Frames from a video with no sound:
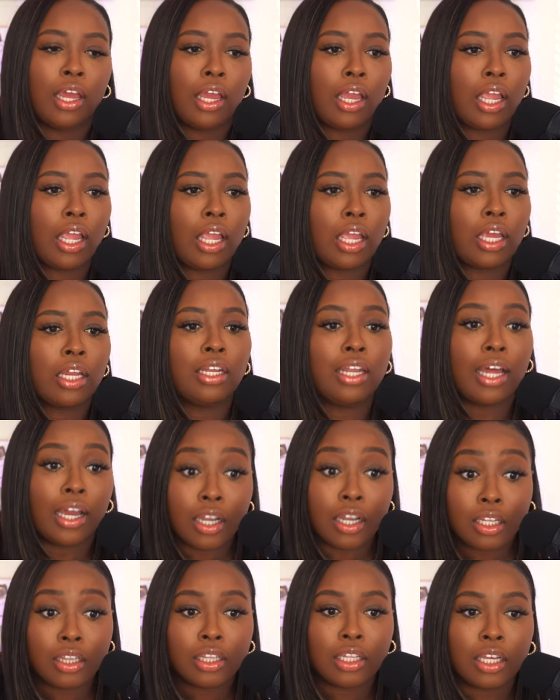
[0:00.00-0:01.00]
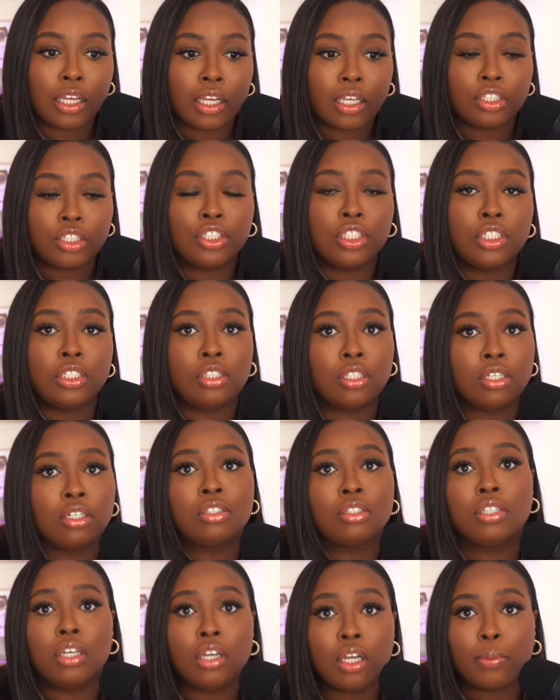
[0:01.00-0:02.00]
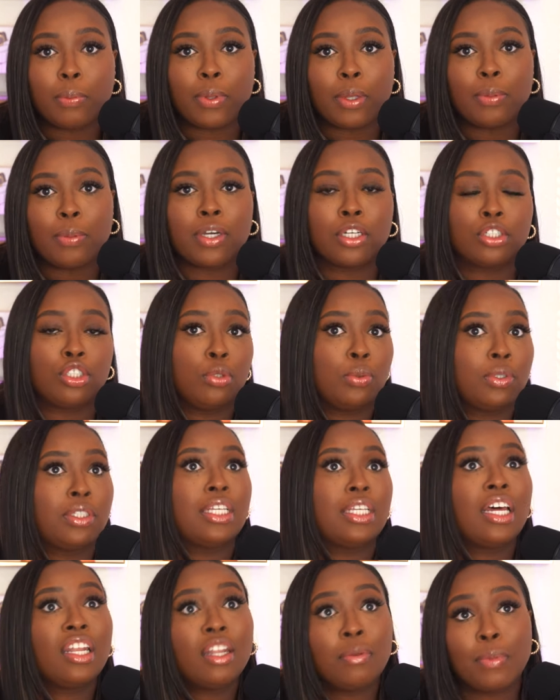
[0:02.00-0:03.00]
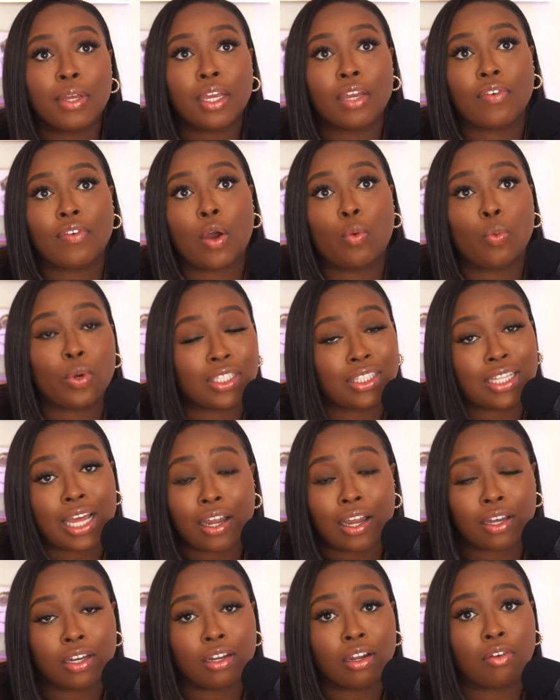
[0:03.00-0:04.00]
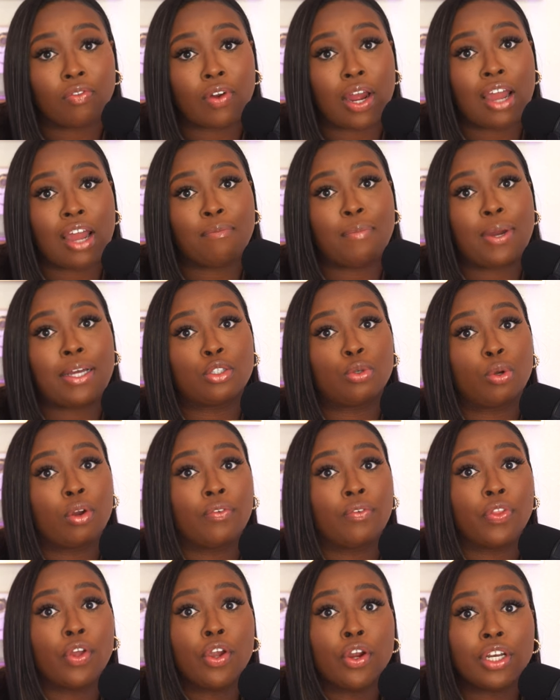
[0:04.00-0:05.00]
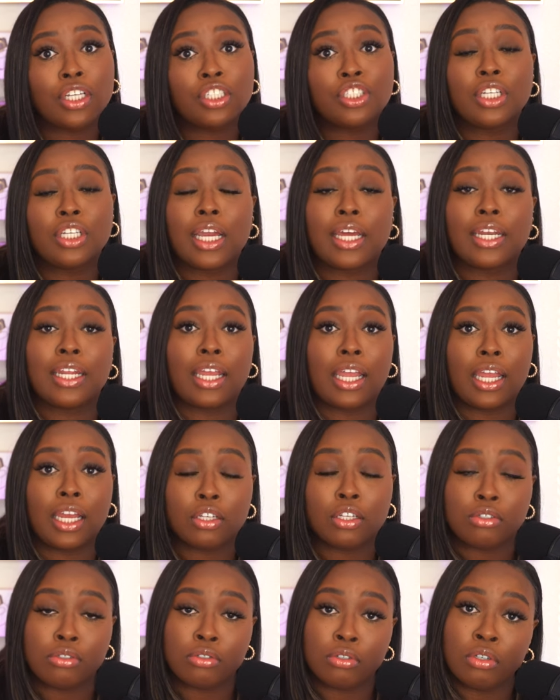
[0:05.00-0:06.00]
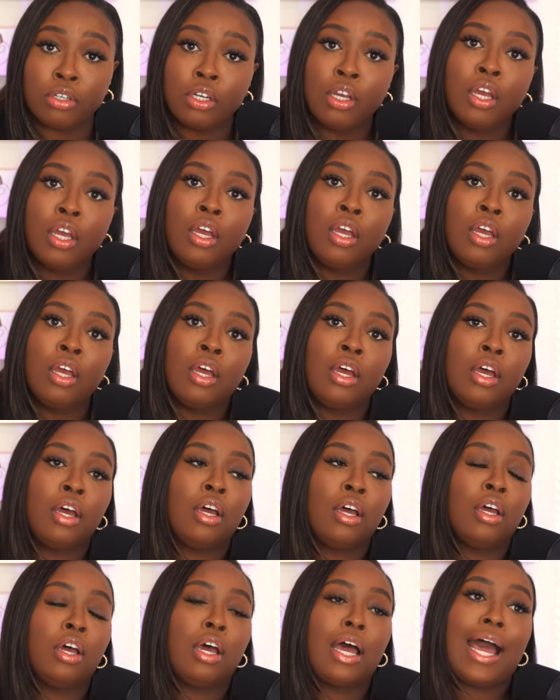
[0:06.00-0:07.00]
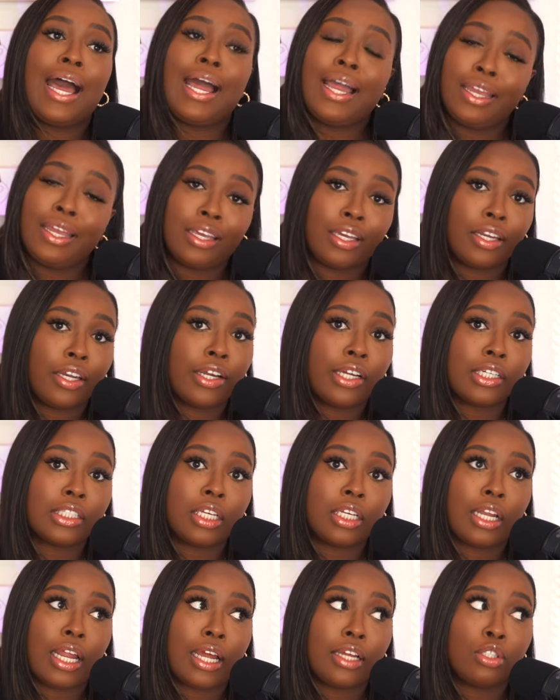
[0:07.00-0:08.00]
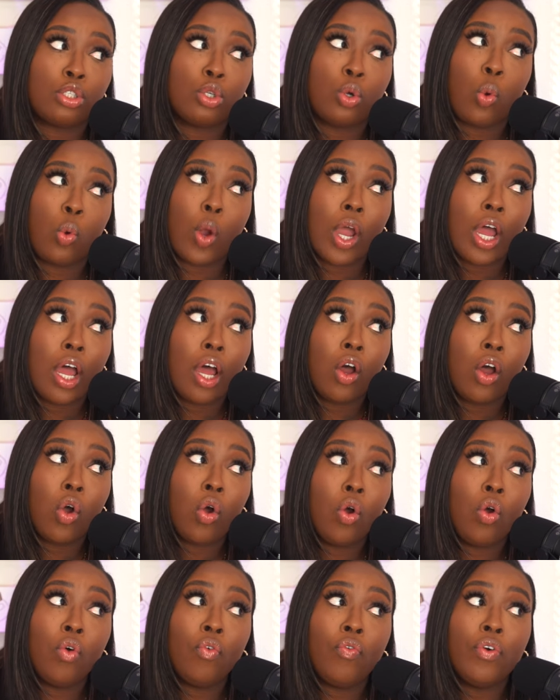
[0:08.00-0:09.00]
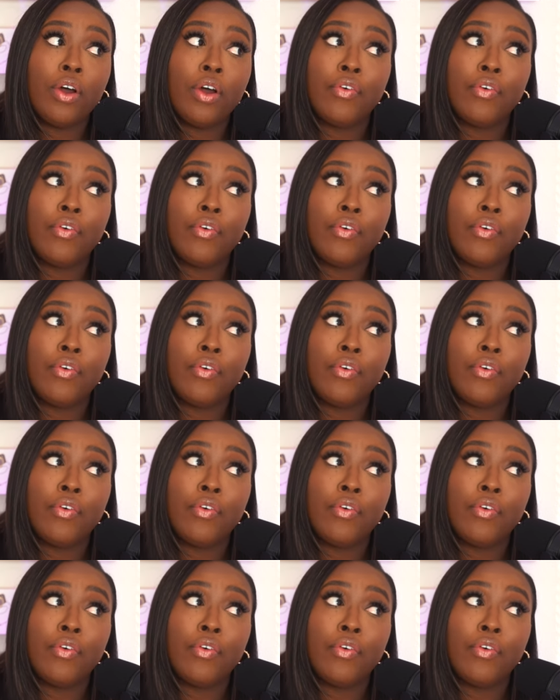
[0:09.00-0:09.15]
And luckily, she still took me because she was telling me if I was not going to arrive by 12:30, she had to cancel. I didn't get there until like 12:45,